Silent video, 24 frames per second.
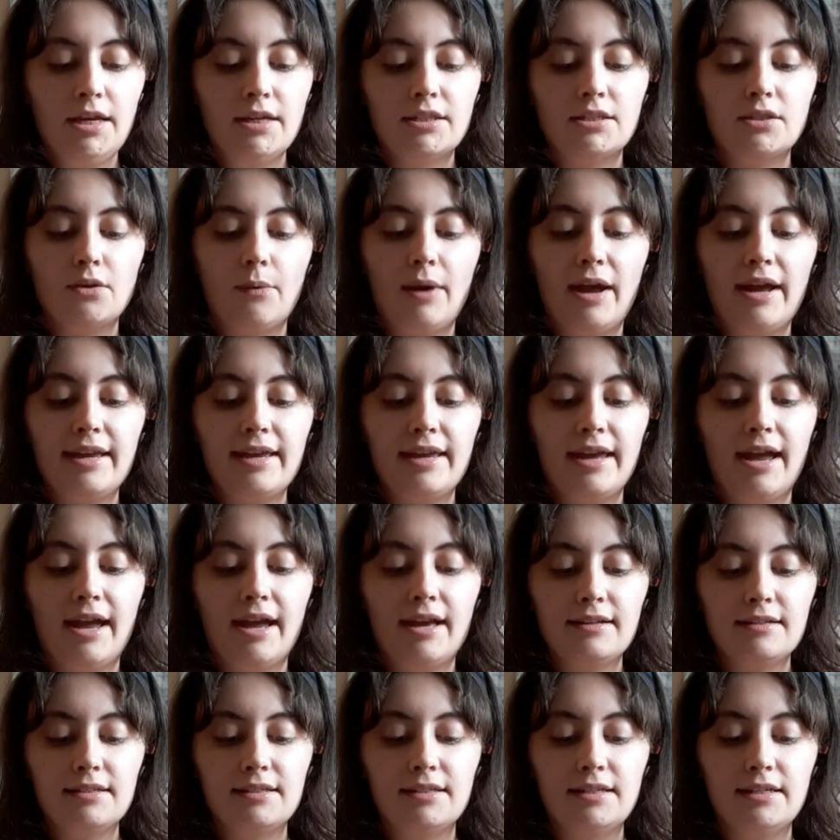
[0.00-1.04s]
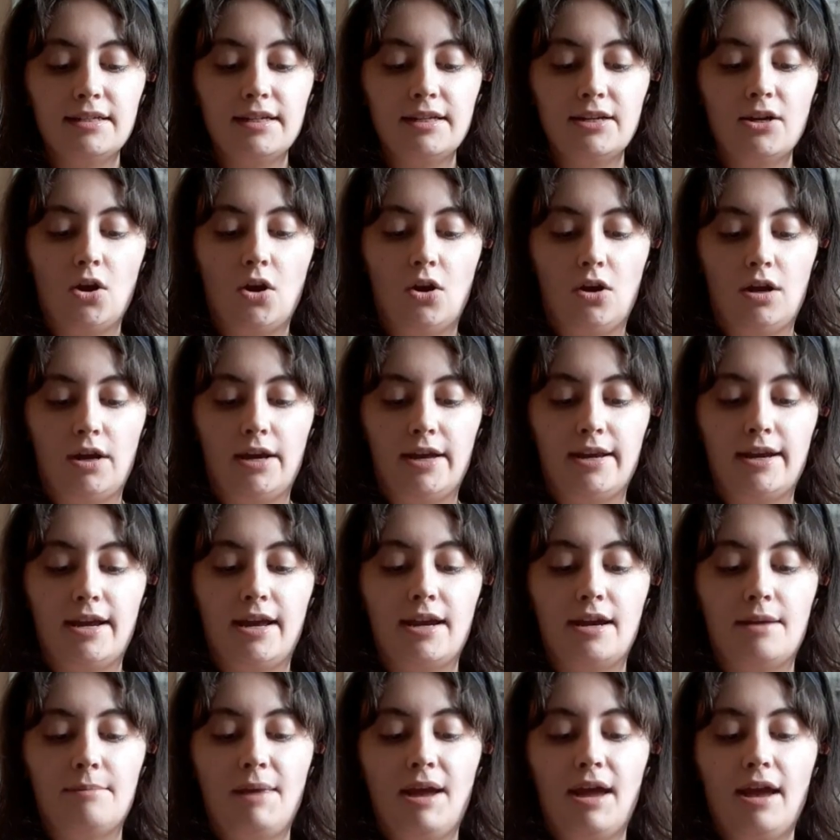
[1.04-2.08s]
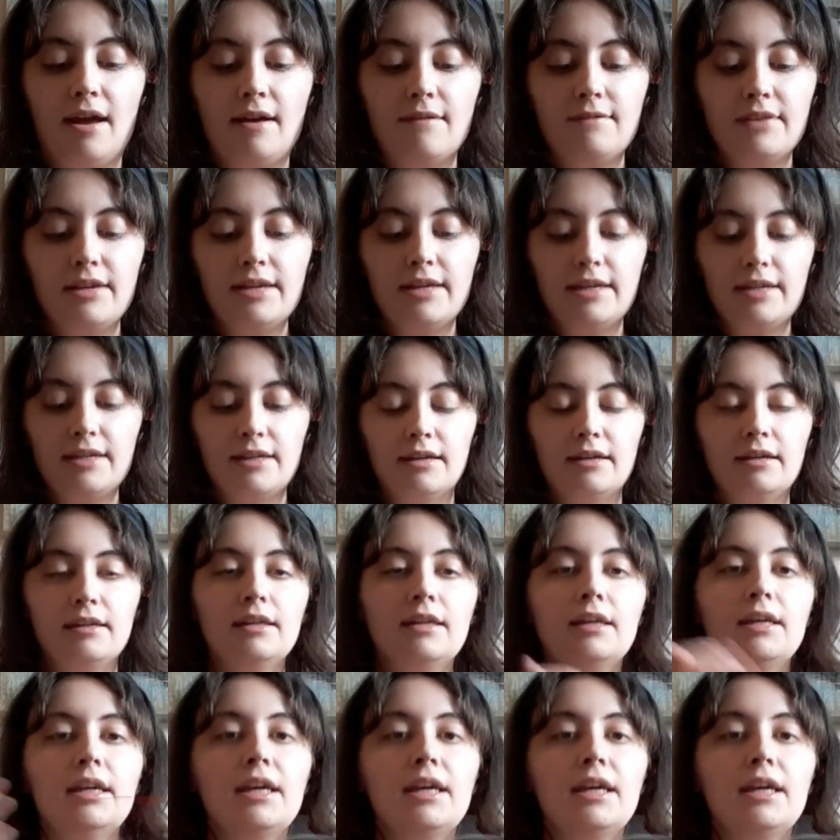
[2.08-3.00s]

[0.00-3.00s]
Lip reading: So I casted it on, and I'm having,